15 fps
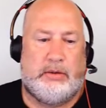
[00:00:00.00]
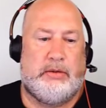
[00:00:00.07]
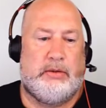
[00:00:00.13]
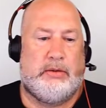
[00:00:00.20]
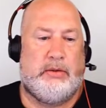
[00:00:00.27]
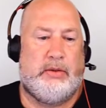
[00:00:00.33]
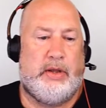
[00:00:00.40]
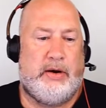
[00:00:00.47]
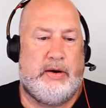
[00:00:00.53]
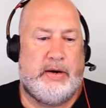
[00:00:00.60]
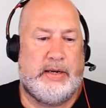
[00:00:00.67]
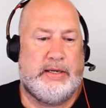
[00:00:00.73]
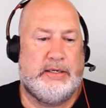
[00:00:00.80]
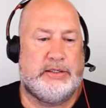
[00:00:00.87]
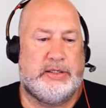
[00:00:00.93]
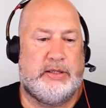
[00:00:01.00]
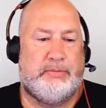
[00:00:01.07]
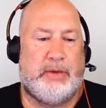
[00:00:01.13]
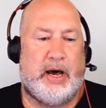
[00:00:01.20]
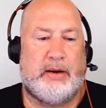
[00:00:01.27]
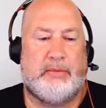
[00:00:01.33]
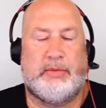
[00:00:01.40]
There it is in the
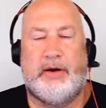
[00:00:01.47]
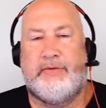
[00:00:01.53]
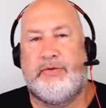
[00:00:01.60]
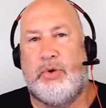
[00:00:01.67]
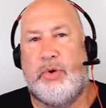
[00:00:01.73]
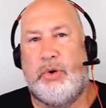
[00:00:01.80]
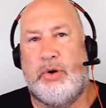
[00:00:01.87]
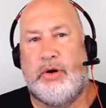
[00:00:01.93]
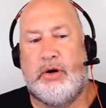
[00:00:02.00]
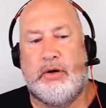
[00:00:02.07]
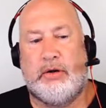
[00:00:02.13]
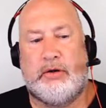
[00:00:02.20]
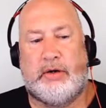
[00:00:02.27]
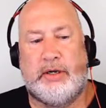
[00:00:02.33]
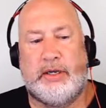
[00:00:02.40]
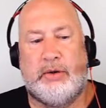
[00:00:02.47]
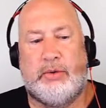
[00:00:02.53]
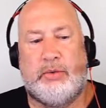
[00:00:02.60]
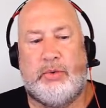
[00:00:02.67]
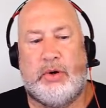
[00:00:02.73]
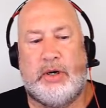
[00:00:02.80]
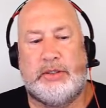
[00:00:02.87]
bottom left corner. Click it
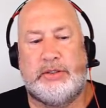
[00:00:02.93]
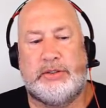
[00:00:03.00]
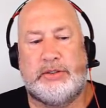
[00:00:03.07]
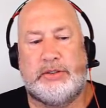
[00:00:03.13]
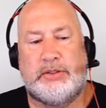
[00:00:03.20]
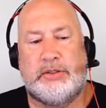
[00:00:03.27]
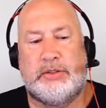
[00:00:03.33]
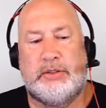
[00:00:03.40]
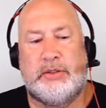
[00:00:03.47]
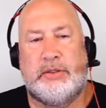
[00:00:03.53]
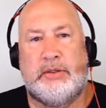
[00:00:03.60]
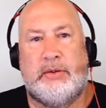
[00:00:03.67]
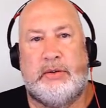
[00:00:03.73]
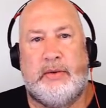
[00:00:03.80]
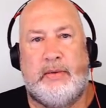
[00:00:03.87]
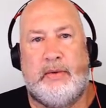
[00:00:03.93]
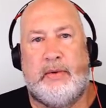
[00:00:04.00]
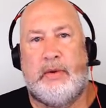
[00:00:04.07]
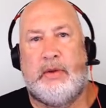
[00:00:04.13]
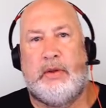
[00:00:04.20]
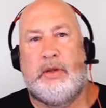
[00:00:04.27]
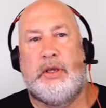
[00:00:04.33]
once.
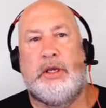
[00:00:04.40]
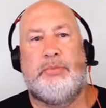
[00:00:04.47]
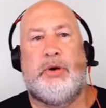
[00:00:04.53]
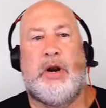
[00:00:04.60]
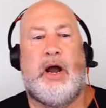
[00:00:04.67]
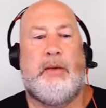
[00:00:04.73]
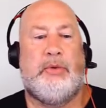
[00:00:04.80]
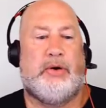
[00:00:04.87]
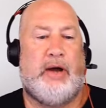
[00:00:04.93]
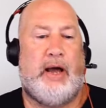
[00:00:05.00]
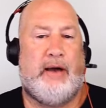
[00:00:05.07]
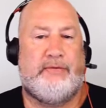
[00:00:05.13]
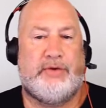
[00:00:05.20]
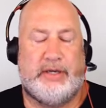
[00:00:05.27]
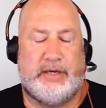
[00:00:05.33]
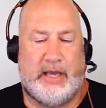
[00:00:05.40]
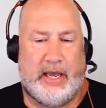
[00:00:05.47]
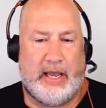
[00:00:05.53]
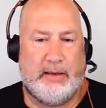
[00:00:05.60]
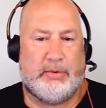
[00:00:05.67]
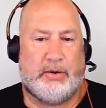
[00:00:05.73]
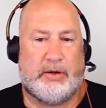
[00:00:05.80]
You probably will have to
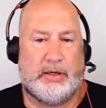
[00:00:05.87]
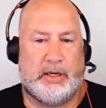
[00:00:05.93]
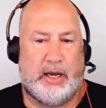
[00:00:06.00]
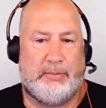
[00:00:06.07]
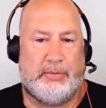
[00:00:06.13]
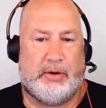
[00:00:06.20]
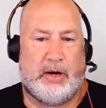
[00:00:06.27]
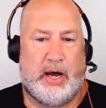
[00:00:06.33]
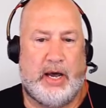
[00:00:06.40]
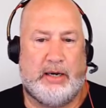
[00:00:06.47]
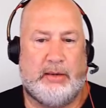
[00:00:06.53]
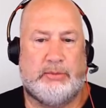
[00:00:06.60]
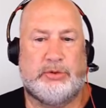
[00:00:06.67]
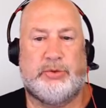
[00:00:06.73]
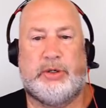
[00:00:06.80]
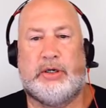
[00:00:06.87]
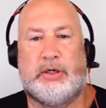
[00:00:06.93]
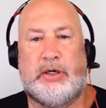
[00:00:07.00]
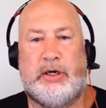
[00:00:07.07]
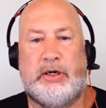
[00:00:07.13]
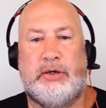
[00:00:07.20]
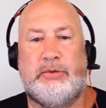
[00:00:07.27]
enable a couple items when it
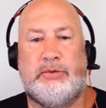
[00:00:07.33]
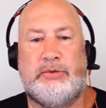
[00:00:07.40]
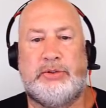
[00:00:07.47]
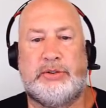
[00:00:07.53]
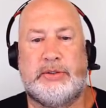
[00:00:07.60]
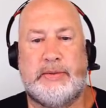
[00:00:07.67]
loads.